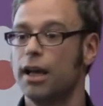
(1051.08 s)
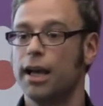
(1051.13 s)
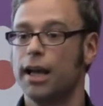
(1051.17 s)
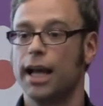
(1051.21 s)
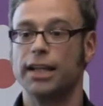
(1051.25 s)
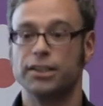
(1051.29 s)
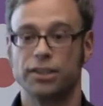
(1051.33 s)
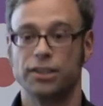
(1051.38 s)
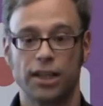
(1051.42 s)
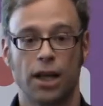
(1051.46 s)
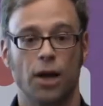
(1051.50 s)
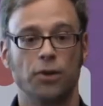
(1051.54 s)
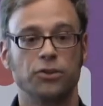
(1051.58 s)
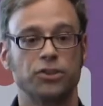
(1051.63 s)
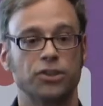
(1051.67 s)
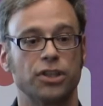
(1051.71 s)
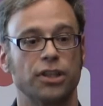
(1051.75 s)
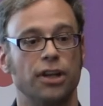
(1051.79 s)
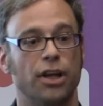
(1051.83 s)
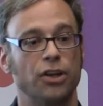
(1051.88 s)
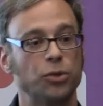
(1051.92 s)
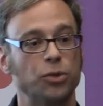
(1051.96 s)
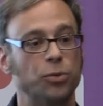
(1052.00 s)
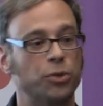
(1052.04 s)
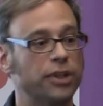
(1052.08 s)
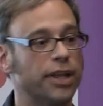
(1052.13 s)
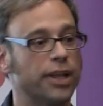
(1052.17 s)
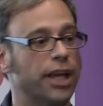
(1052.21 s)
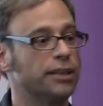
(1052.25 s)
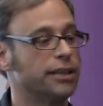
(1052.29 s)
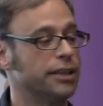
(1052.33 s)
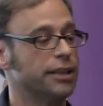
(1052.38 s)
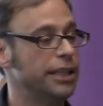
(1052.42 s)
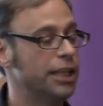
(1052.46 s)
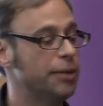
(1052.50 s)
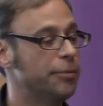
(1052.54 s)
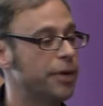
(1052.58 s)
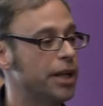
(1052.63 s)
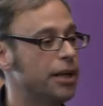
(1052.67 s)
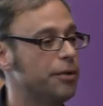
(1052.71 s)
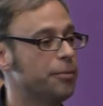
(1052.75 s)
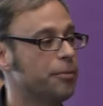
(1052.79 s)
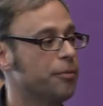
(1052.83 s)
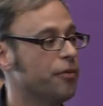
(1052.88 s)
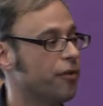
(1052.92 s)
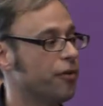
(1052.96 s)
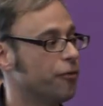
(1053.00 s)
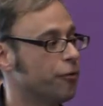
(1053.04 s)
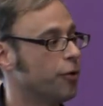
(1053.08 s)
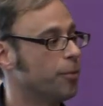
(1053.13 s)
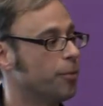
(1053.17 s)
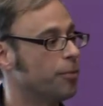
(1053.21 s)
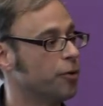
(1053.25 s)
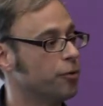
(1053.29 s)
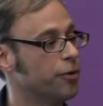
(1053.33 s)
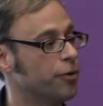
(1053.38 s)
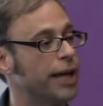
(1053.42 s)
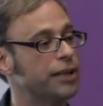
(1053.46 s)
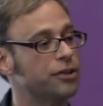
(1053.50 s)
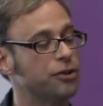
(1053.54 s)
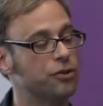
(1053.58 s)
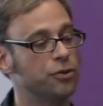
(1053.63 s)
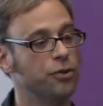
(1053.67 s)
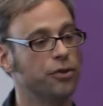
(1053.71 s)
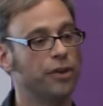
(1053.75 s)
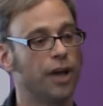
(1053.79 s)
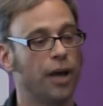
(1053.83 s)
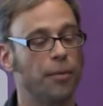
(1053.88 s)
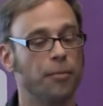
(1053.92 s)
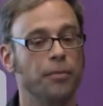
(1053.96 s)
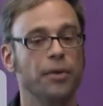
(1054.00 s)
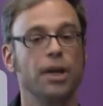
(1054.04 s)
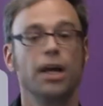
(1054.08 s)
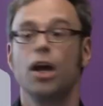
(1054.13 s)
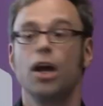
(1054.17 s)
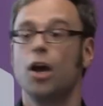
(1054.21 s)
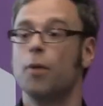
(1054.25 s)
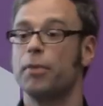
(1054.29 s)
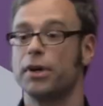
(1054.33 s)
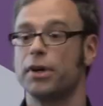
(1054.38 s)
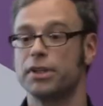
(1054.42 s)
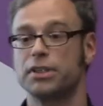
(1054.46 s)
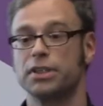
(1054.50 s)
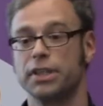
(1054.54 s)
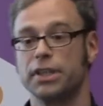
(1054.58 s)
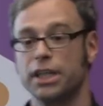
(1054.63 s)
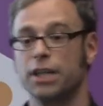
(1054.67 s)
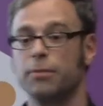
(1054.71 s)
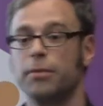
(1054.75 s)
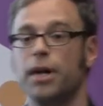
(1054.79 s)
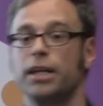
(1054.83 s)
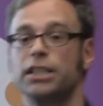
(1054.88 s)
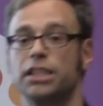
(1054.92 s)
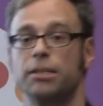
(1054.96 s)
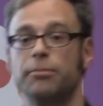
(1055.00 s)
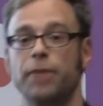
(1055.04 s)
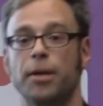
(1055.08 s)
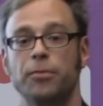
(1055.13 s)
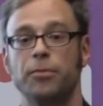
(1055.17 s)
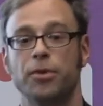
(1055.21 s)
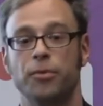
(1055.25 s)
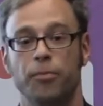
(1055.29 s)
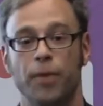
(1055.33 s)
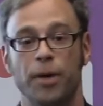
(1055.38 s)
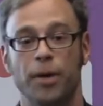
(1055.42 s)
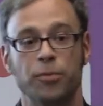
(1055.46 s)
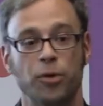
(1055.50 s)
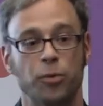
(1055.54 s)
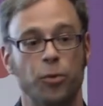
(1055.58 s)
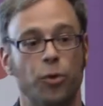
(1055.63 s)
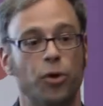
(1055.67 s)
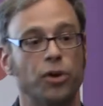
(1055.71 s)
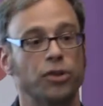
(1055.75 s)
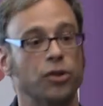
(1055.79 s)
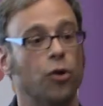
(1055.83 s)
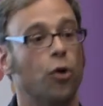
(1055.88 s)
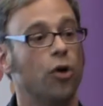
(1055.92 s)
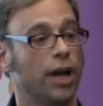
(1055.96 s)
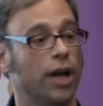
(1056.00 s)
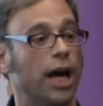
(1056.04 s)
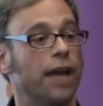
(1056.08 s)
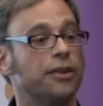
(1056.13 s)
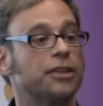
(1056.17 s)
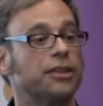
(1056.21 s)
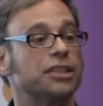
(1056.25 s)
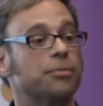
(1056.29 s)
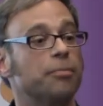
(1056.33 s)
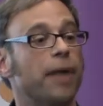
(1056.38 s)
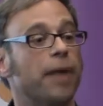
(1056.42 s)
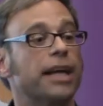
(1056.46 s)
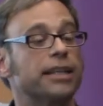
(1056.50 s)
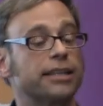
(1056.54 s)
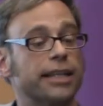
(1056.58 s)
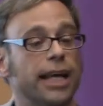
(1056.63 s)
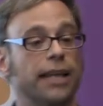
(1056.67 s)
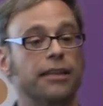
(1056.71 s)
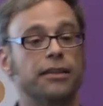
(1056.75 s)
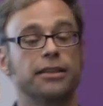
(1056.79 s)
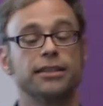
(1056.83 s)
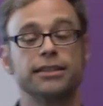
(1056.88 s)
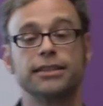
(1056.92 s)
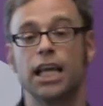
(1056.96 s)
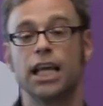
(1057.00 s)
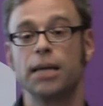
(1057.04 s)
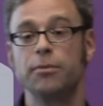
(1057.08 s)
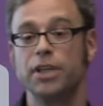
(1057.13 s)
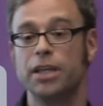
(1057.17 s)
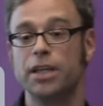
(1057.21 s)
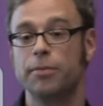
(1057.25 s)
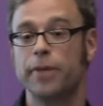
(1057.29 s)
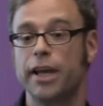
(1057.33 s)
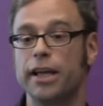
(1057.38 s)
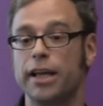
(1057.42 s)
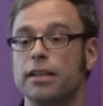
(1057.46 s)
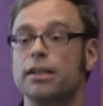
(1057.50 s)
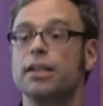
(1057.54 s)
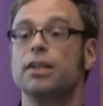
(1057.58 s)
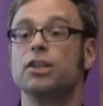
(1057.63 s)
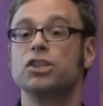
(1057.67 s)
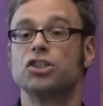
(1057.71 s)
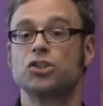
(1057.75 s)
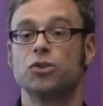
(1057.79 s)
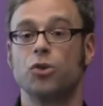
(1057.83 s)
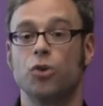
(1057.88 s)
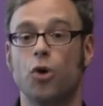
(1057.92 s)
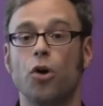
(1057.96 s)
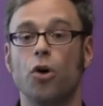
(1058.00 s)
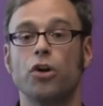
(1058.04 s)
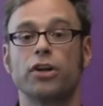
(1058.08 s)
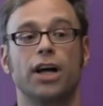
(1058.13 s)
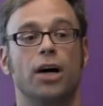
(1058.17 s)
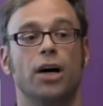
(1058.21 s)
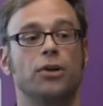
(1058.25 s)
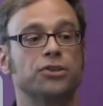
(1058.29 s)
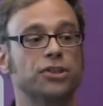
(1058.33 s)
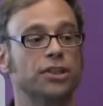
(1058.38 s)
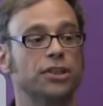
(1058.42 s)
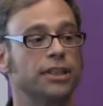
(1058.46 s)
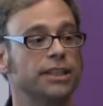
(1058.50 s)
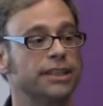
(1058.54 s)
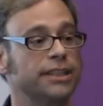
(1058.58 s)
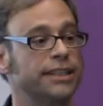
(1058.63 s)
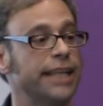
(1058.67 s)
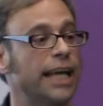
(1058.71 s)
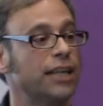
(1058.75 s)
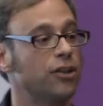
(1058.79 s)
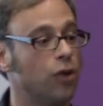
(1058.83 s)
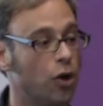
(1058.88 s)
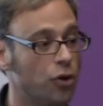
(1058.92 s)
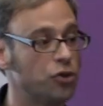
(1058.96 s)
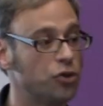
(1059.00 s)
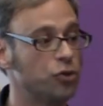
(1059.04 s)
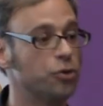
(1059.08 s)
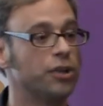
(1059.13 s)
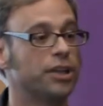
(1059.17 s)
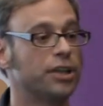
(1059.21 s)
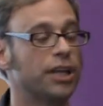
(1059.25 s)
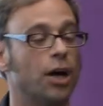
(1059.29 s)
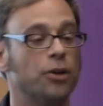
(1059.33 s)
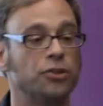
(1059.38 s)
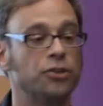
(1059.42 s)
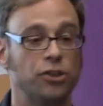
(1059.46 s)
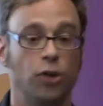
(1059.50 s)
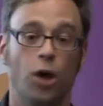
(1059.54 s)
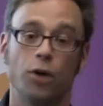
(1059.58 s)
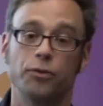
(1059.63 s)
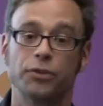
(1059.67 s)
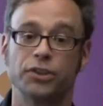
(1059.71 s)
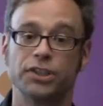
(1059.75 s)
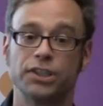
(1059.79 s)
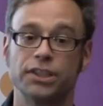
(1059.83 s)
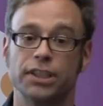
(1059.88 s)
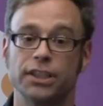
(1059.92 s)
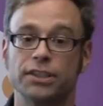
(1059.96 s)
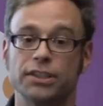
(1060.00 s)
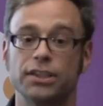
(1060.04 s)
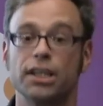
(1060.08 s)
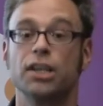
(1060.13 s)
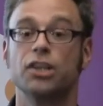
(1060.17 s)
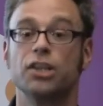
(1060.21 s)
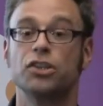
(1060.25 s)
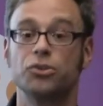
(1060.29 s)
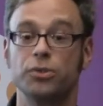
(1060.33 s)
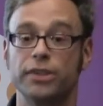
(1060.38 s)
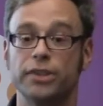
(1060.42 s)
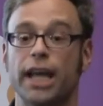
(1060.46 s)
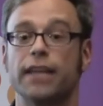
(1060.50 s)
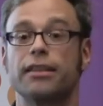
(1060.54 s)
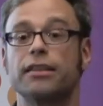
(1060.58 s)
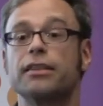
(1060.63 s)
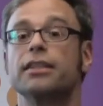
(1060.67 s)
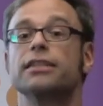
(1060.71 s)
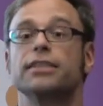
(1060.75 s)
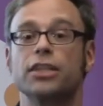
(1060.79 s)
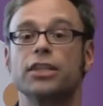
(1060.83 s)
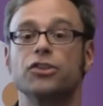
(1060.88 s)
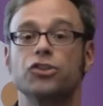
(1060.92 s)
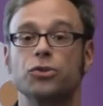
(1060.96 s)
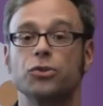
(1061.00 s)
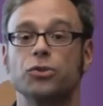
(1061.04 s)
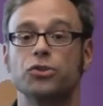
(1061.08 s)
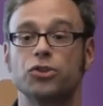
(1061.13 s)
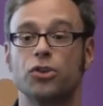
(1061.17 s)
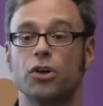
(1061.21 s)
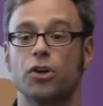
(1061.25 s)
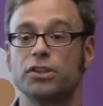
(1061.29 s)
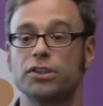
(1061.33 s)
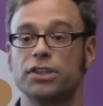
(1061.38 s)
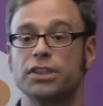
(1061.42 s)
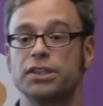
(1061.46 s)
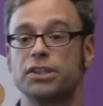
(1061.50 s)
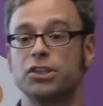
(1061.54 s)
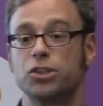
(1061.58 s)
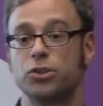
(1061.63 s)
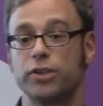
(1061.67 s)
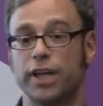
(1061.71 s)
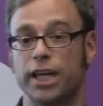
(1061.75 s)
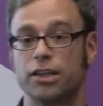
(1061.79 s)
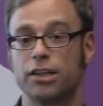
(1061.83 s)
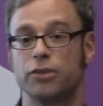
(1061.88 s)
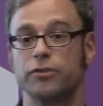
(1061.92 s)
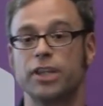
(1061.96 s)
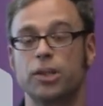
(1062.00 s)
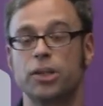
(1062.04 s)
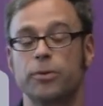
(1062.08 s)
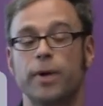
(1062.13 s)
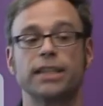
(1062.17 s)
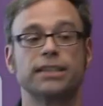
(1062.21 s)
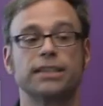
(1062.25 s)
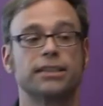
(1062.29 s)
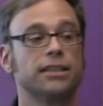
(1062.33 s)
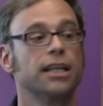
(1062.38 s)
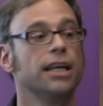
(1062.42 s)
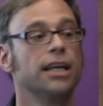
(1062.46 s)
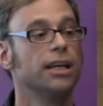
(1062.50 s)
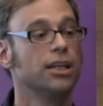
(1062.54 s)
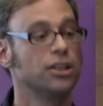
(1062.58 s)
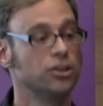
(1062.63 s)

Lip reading: As a councillor, you would get an email from WriteToThem, but in a multi-member ward, all others might get the same email, so all councillors get onto the council offices to get this issue sorted, to get a request.